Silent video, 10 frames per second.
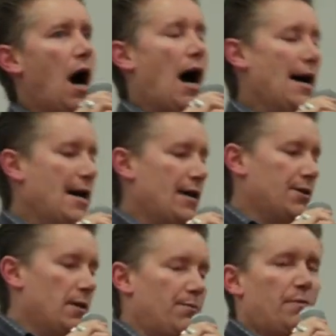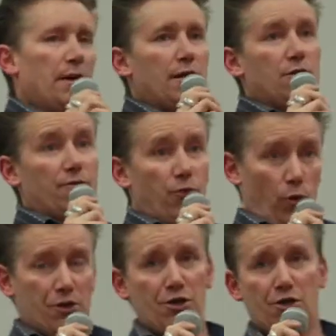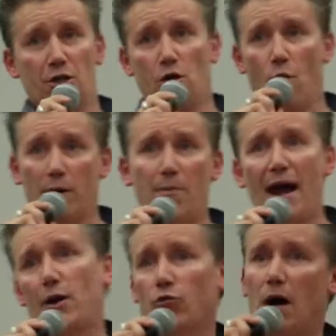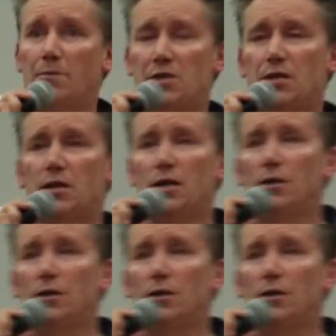I ended up getting divorced, going bankrupt,